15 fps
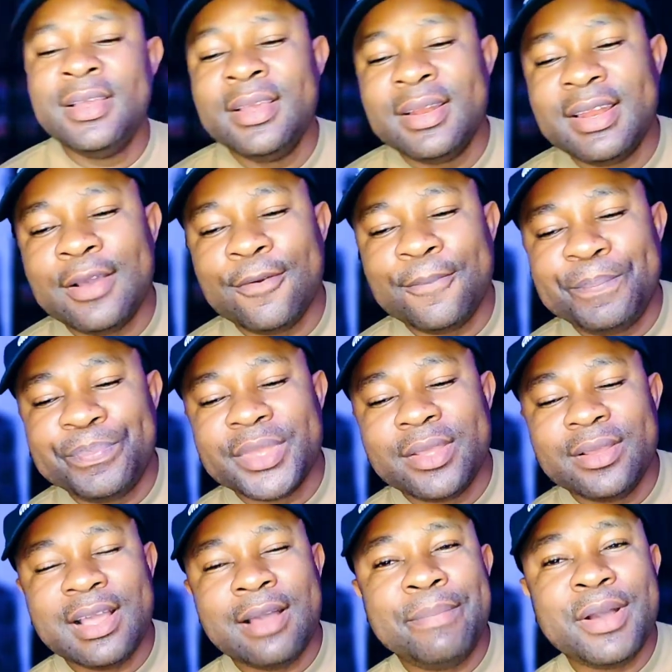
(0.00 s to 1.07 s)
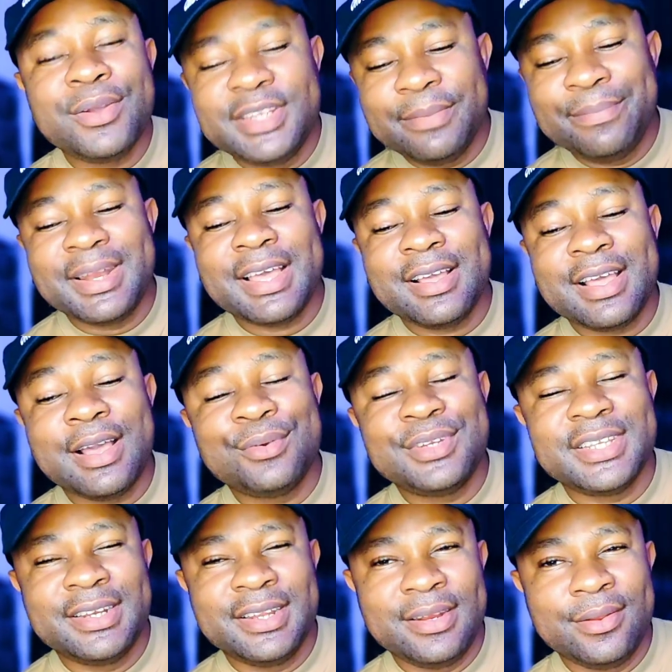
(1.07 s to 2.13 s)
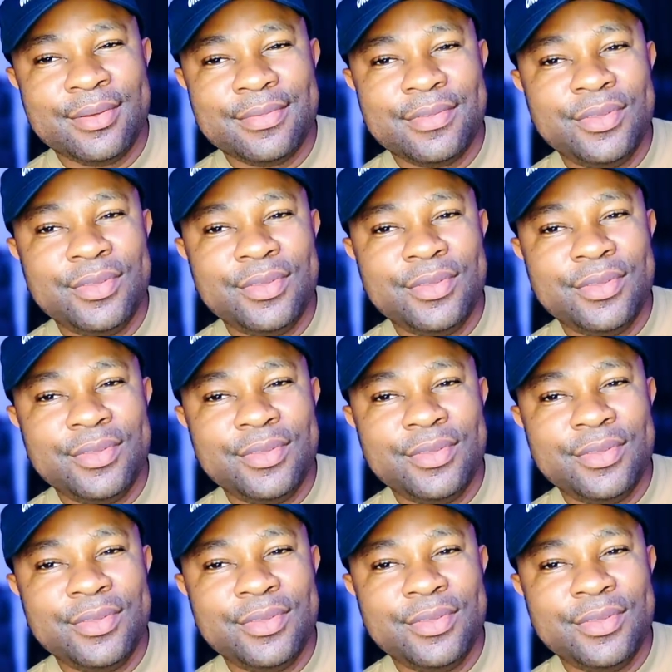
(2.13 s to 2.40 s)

Now, about the blackout in the north,